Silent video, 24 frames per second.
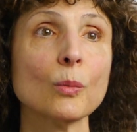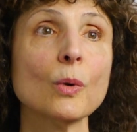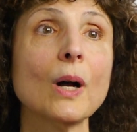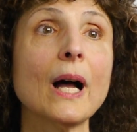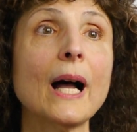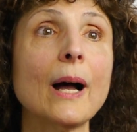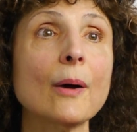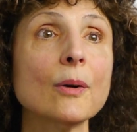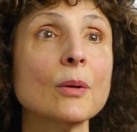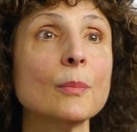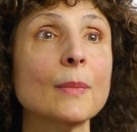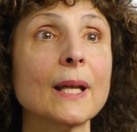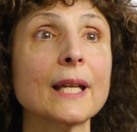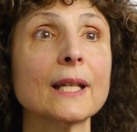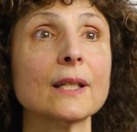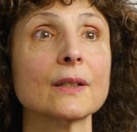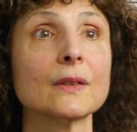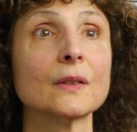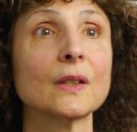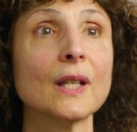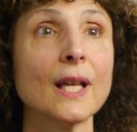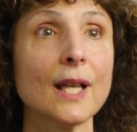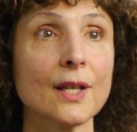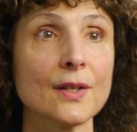well, how to make
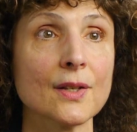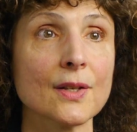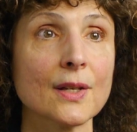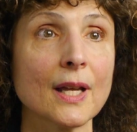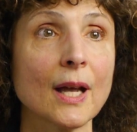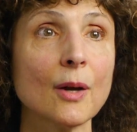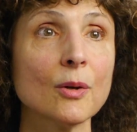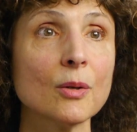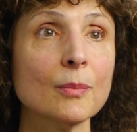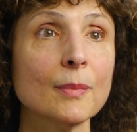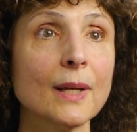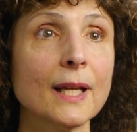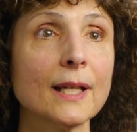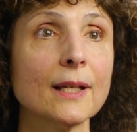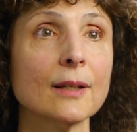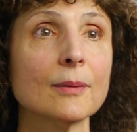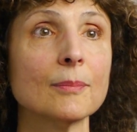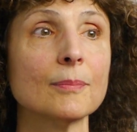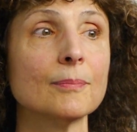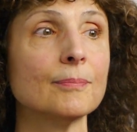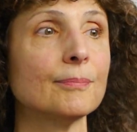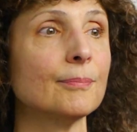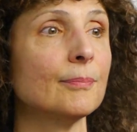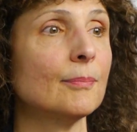it less, how to make
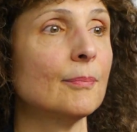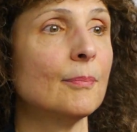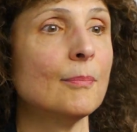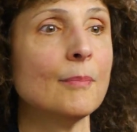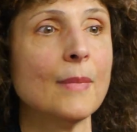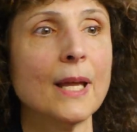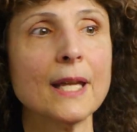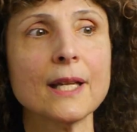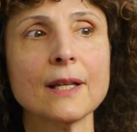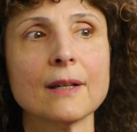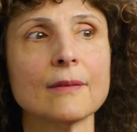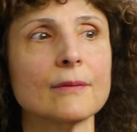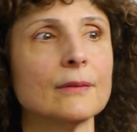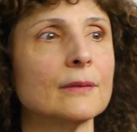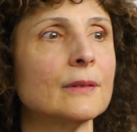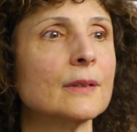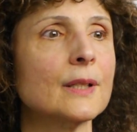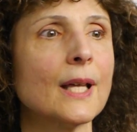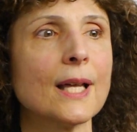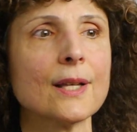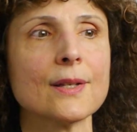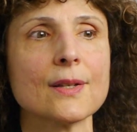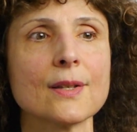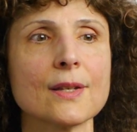it make
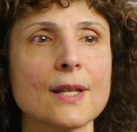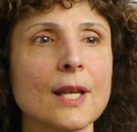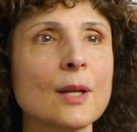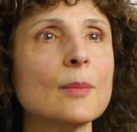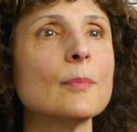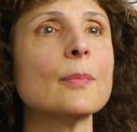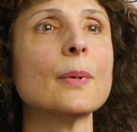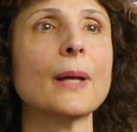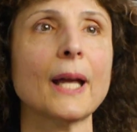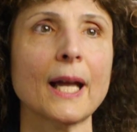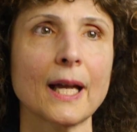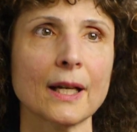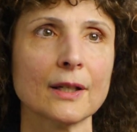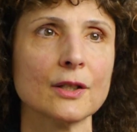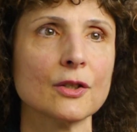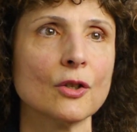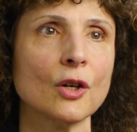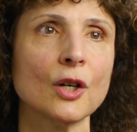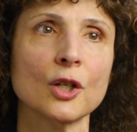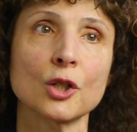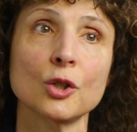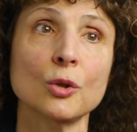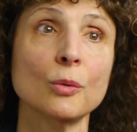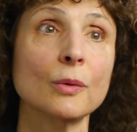less impact
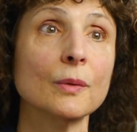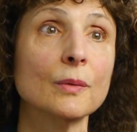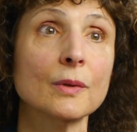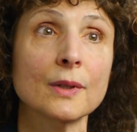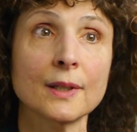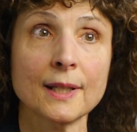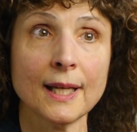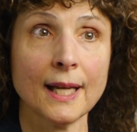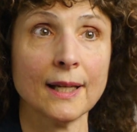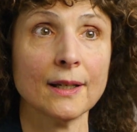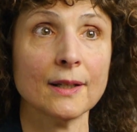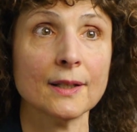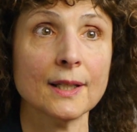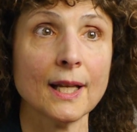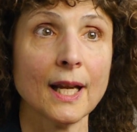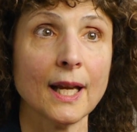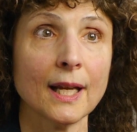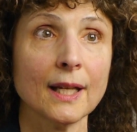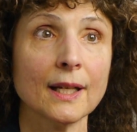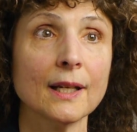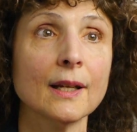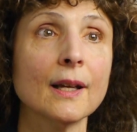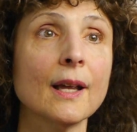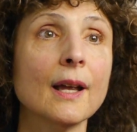on you day to
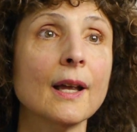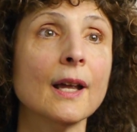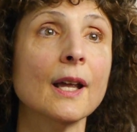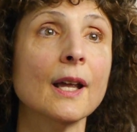day.